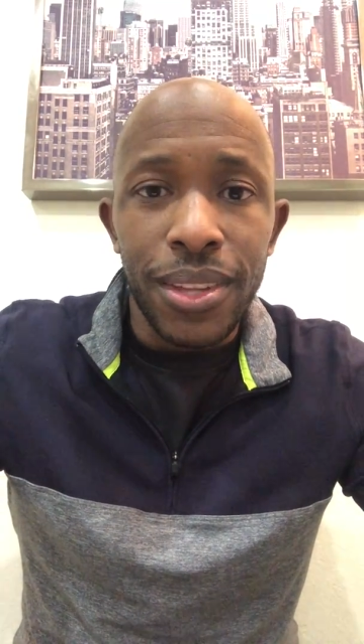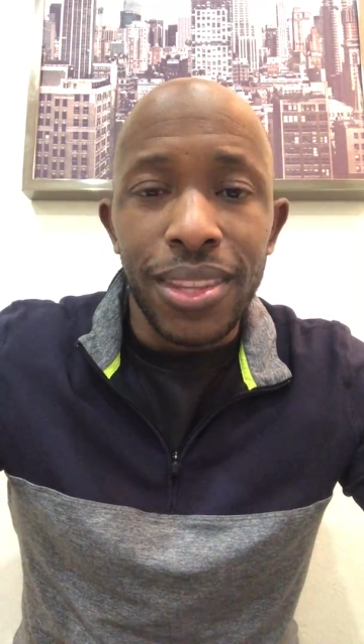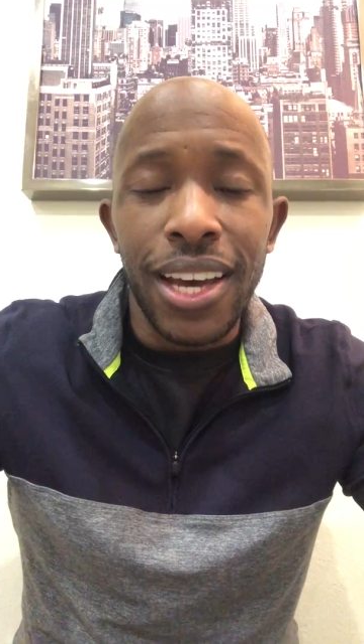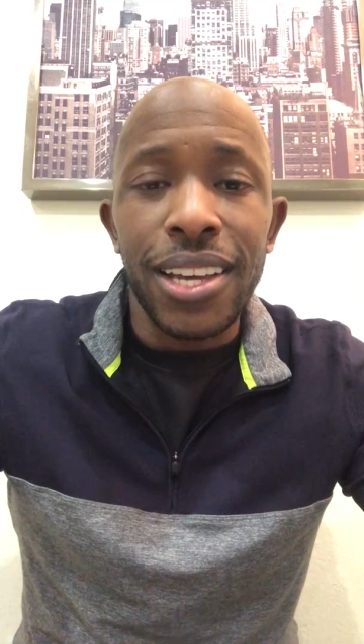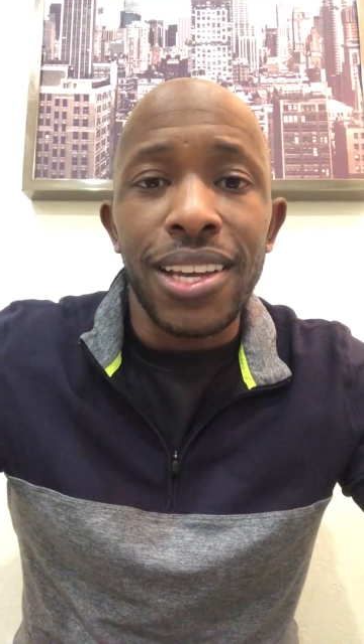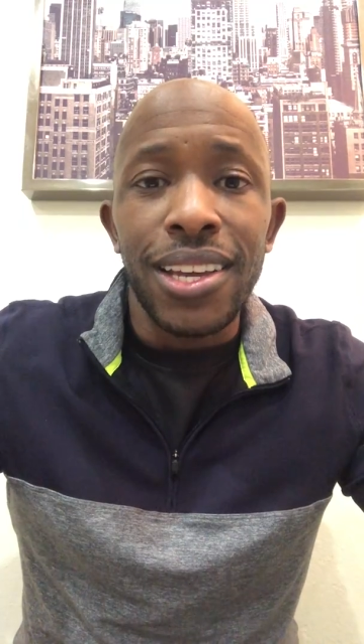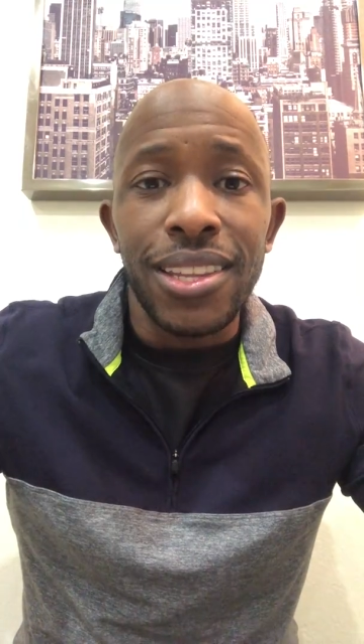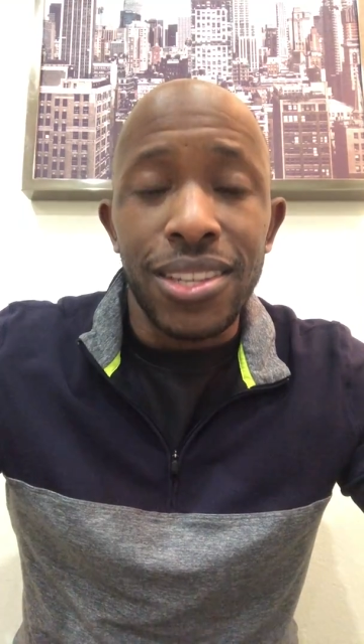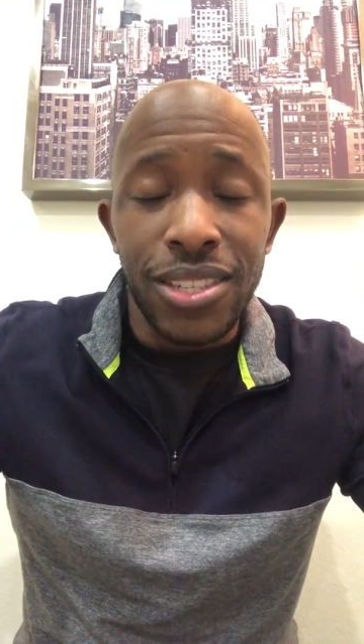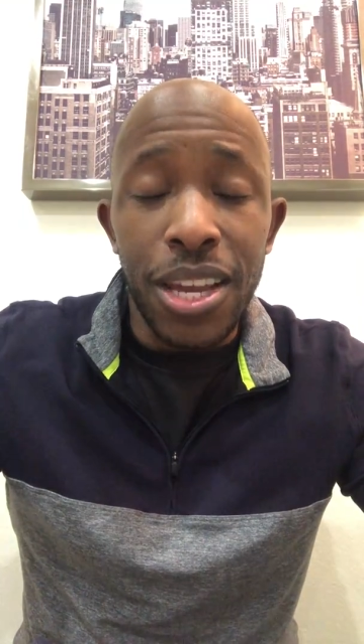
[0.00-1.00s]
Like
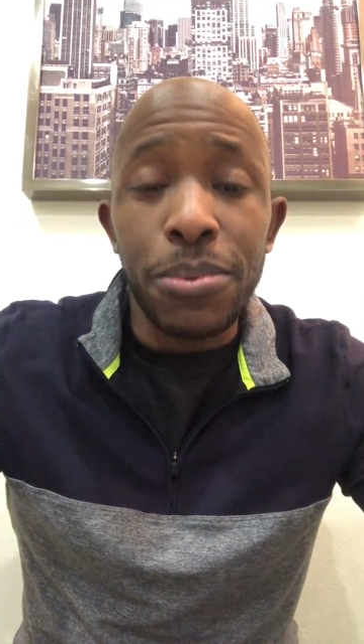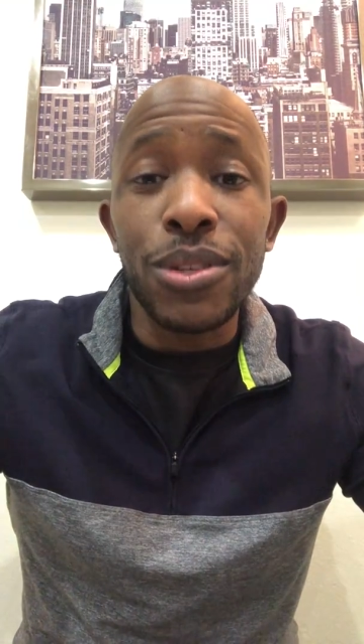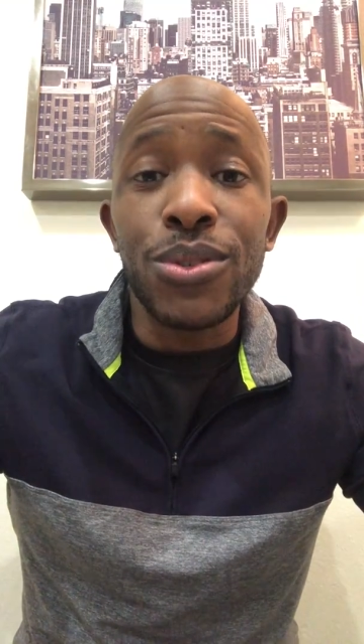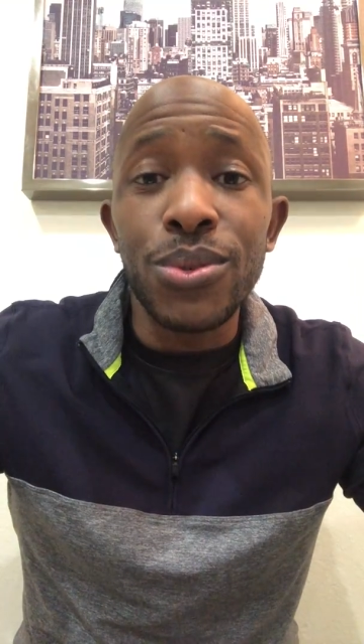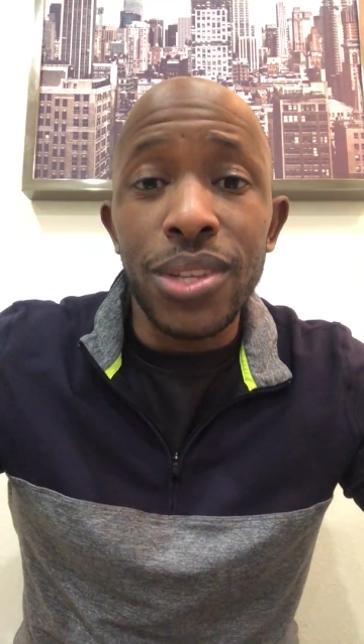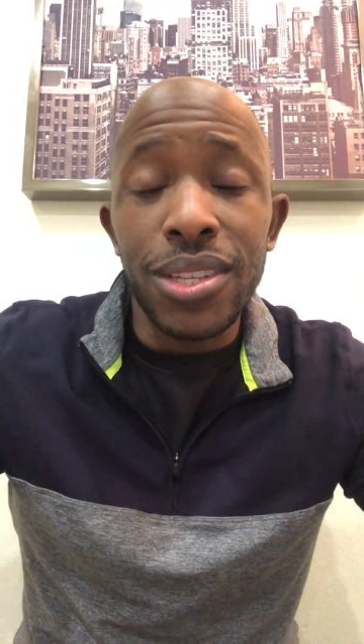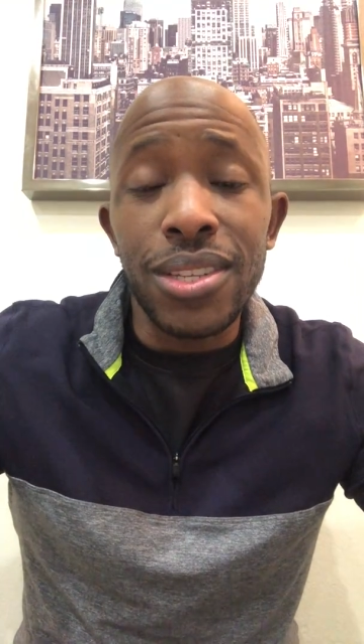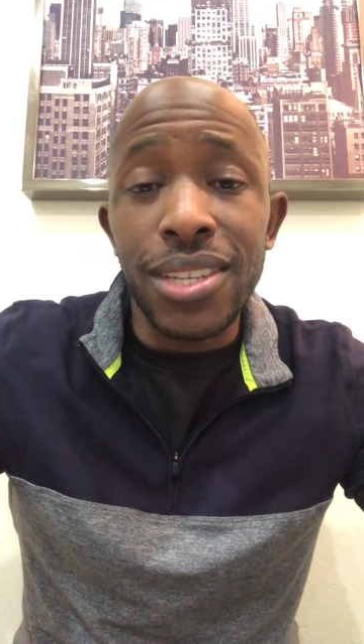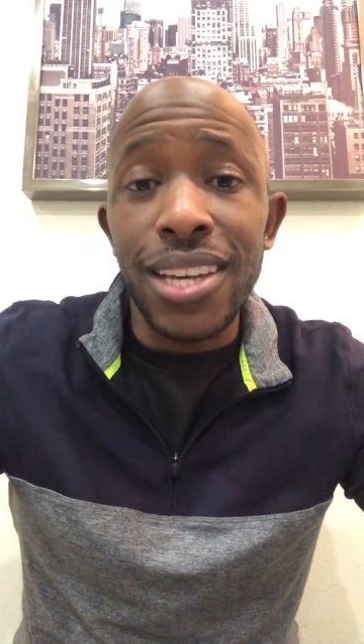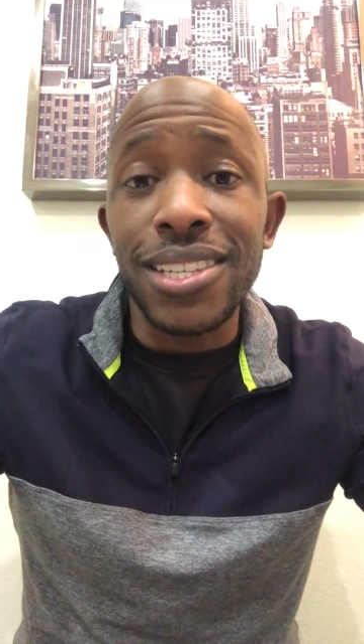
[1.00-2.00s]
the steps that you need
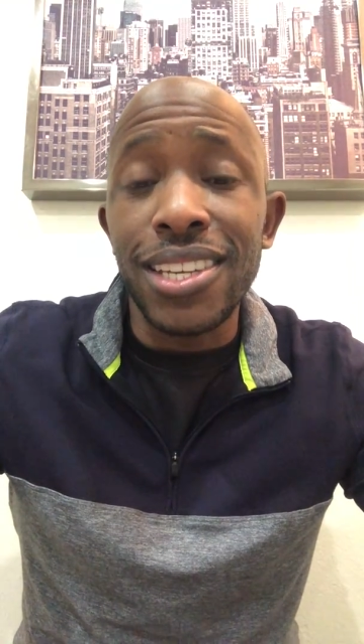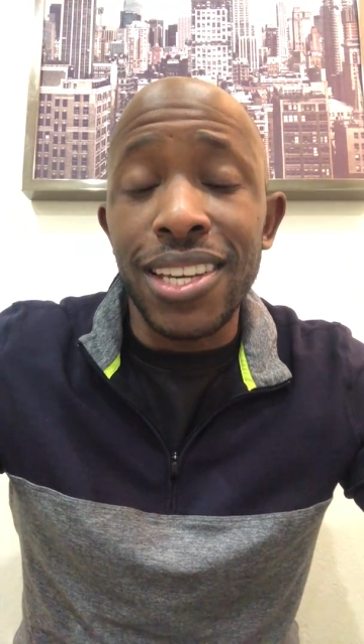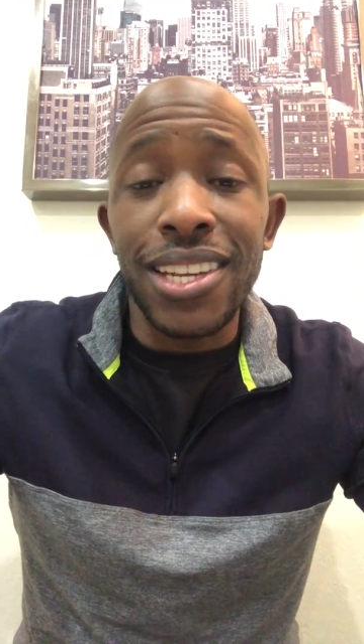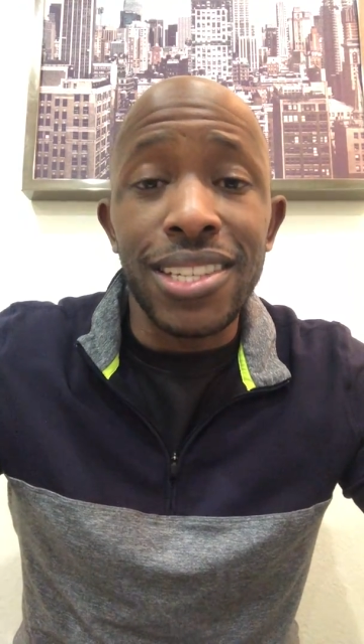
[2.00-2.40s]
to take to get